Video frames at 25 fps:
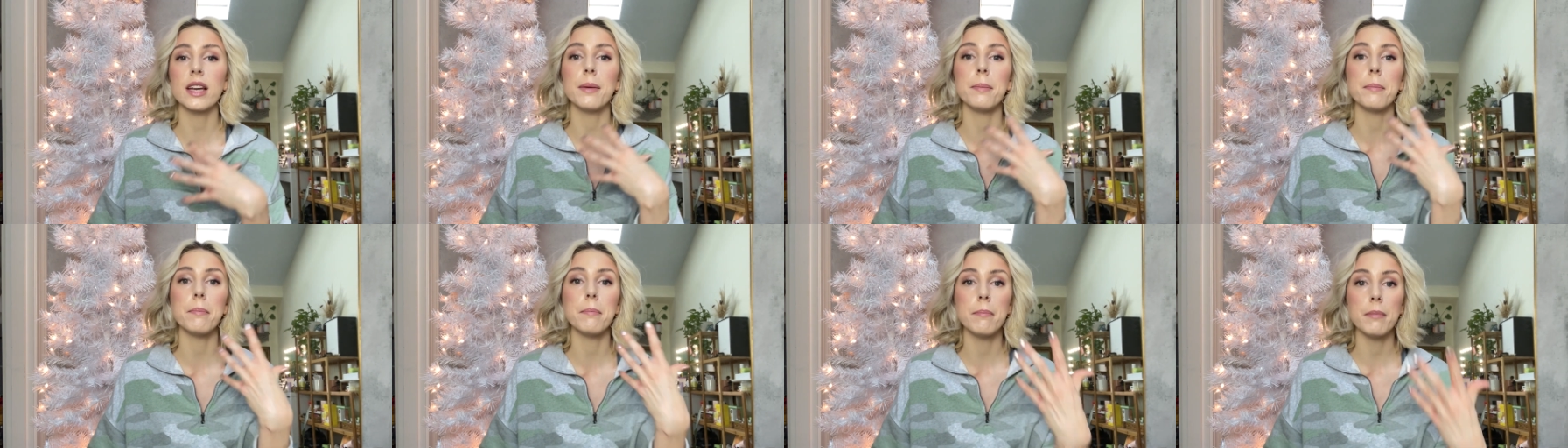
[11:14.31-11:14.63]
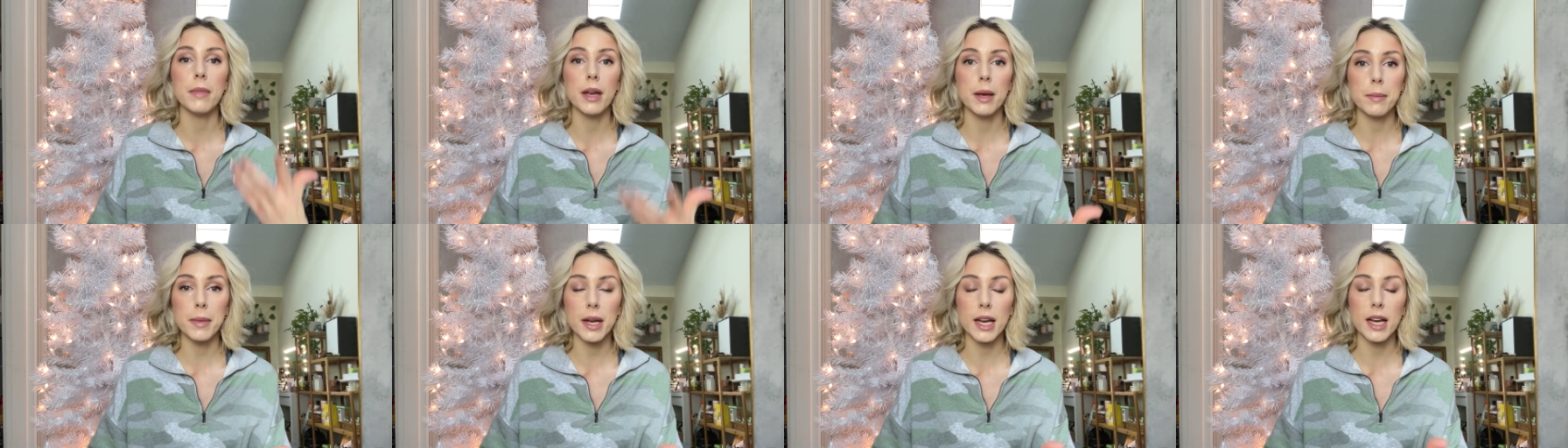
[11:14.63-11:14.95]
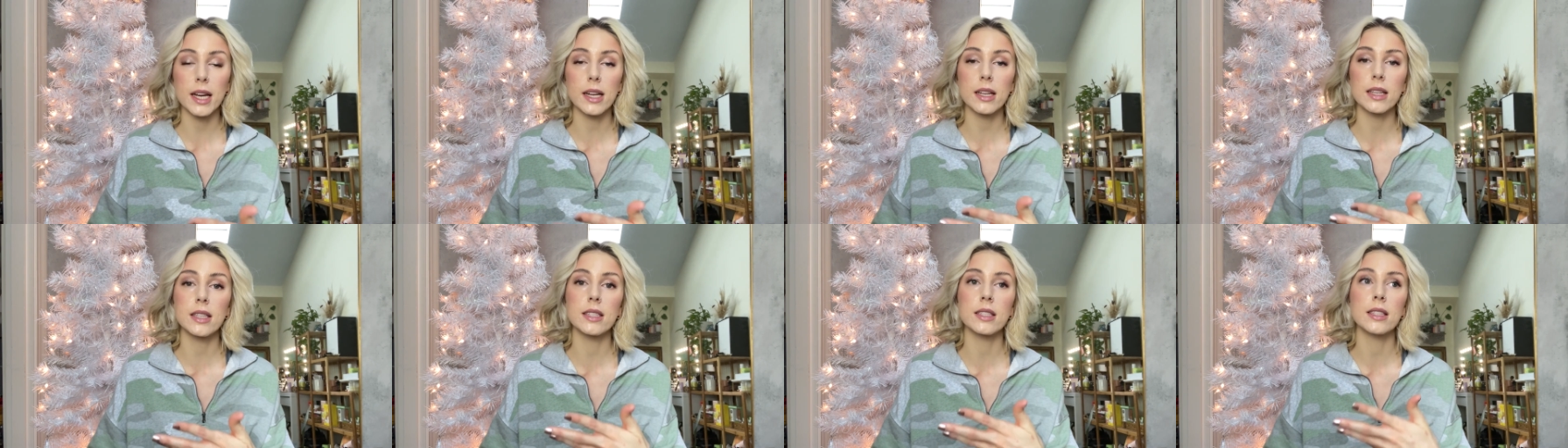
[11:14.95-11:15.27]
It
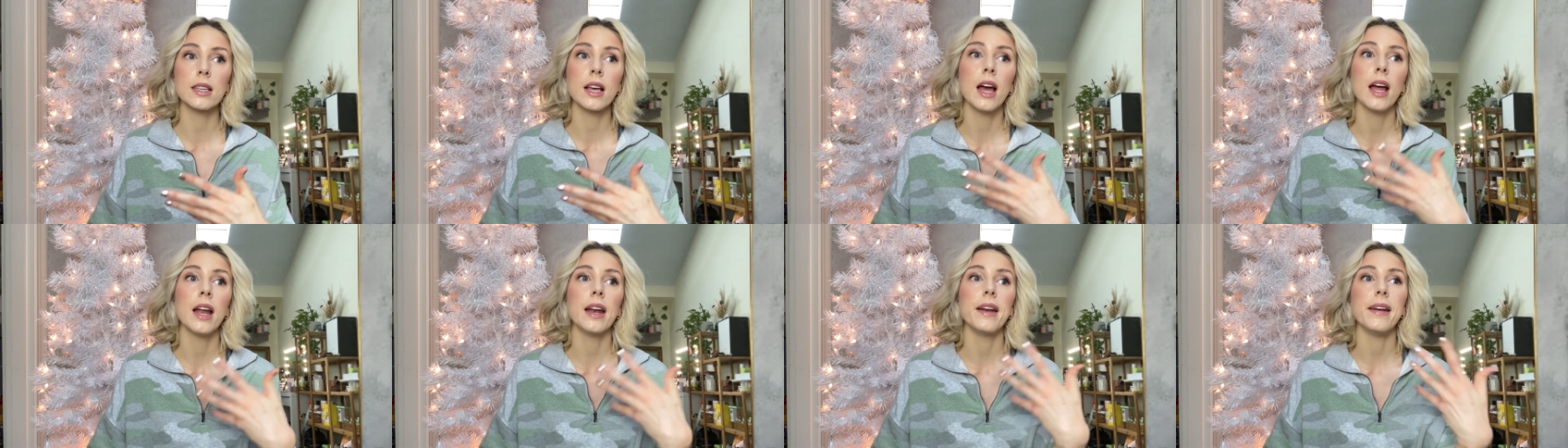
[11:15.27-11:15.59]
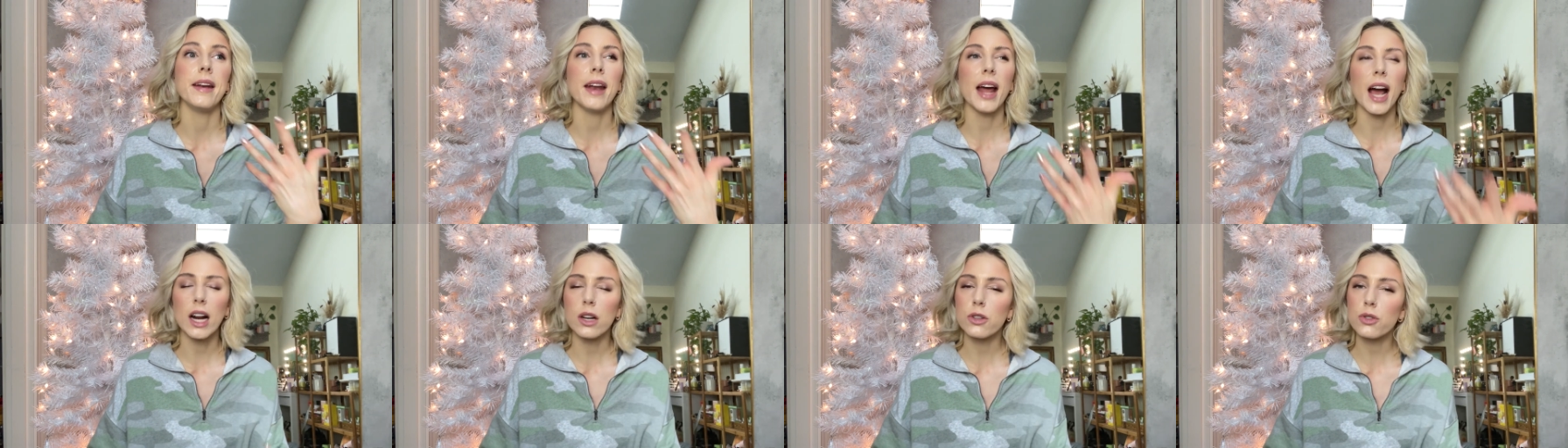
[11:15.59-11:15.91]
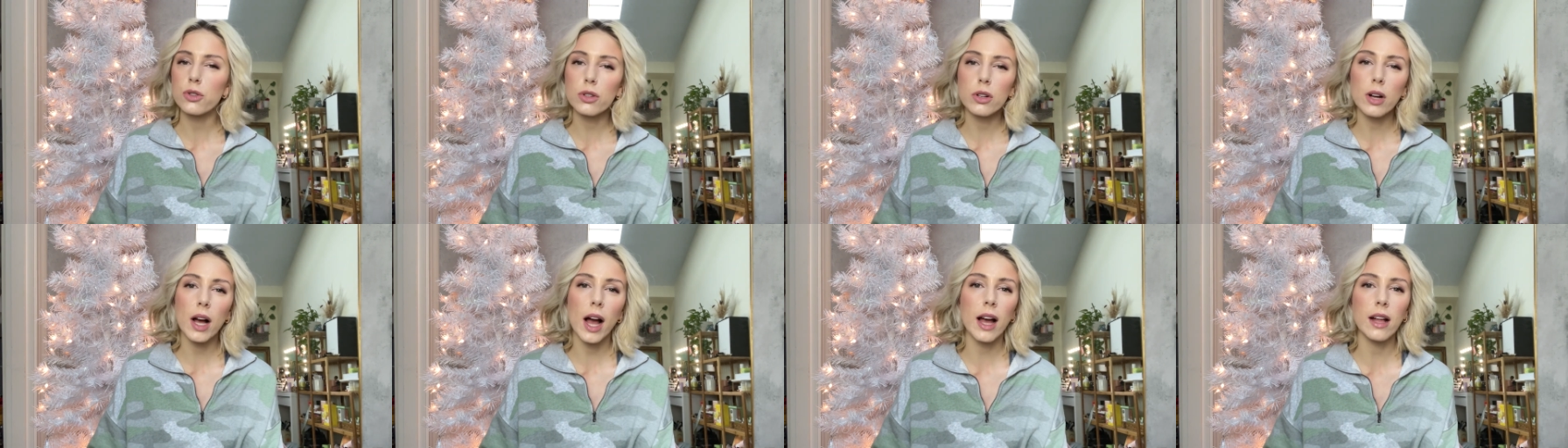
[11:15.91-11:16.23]
mimics
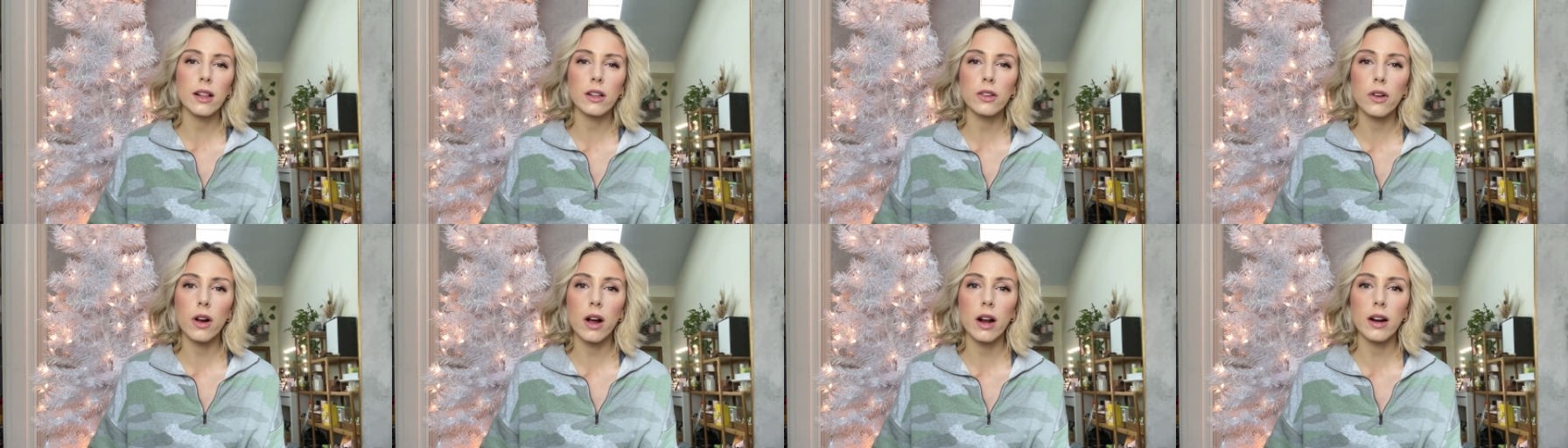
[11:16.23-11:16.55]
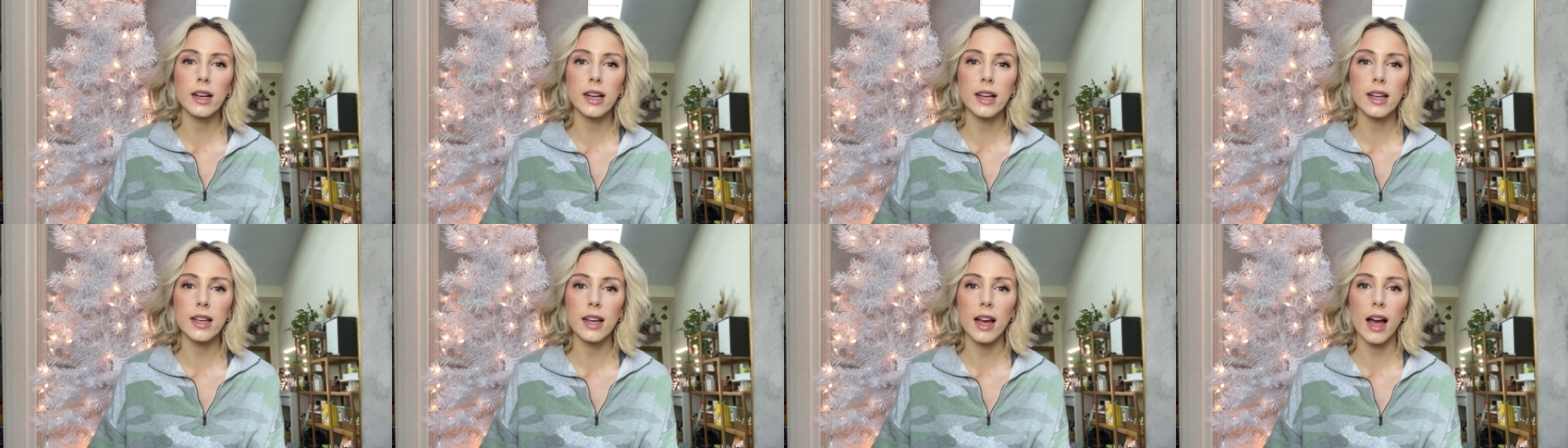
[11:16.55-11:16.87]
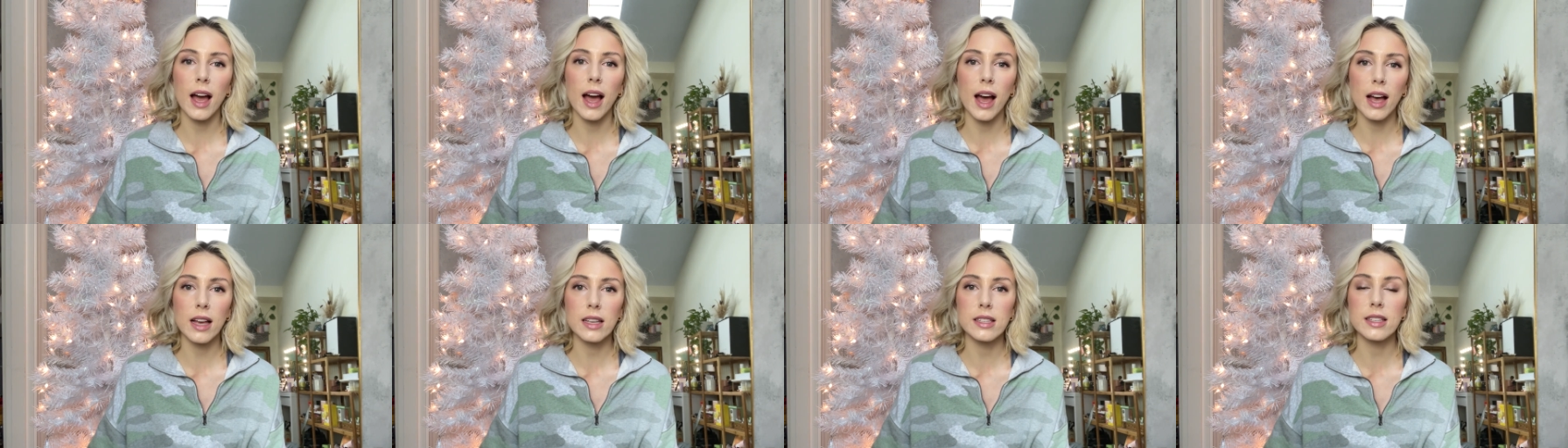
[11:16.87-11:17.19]
natural hyaluronic
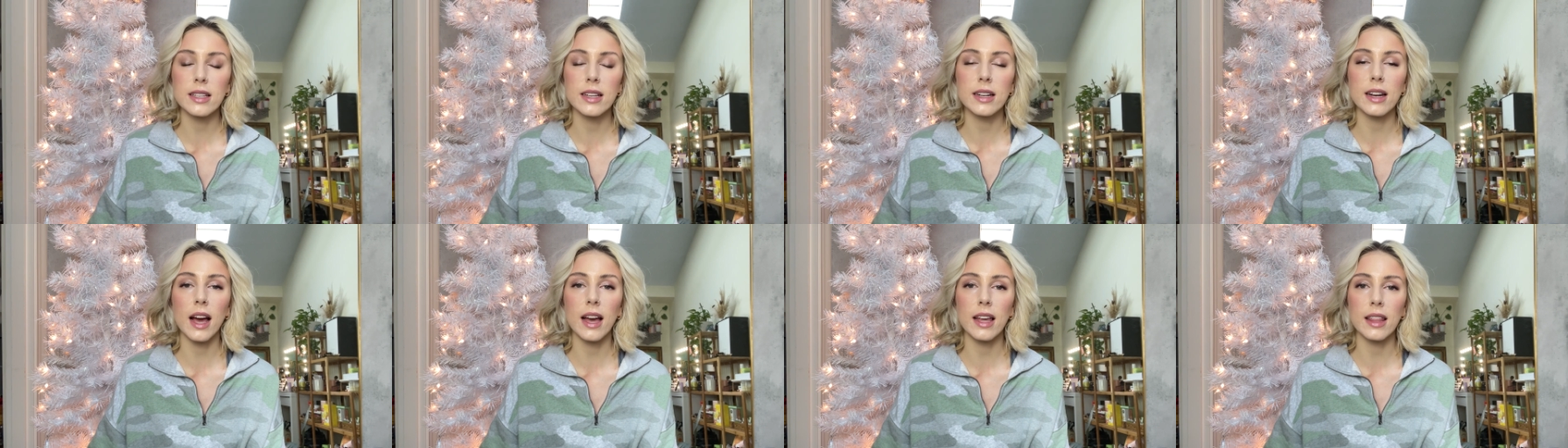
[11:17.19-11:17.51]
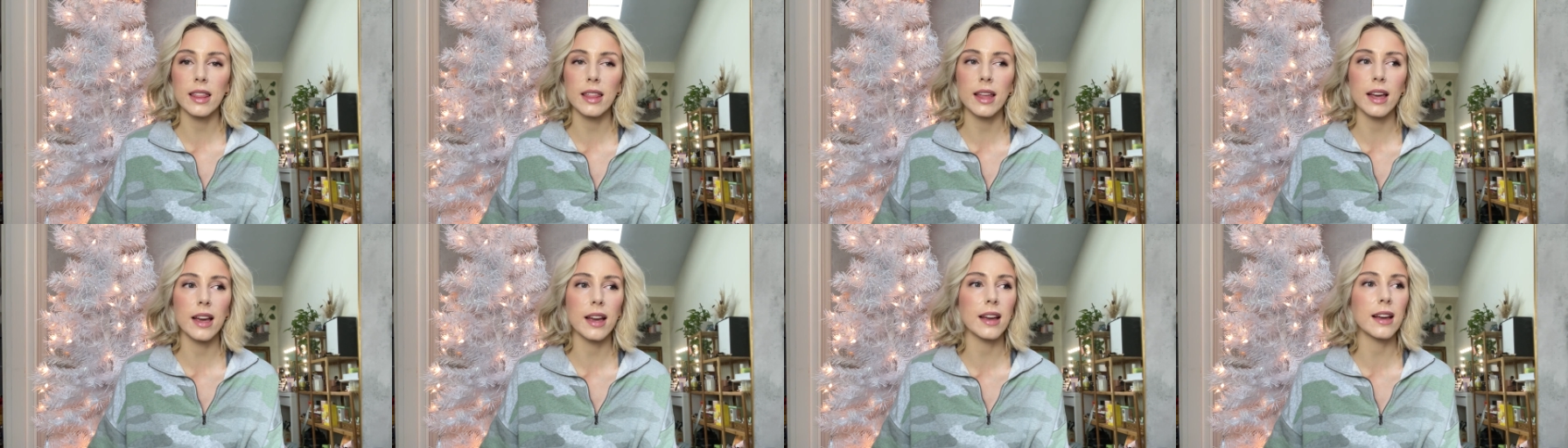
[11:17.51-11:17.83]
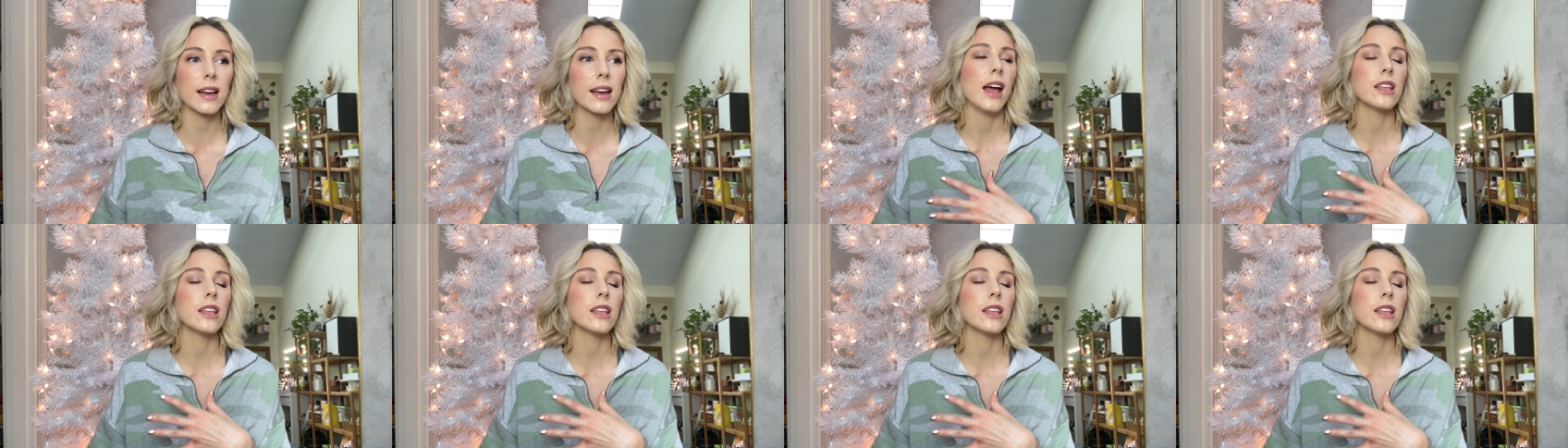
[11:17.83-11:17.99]
acid, I think.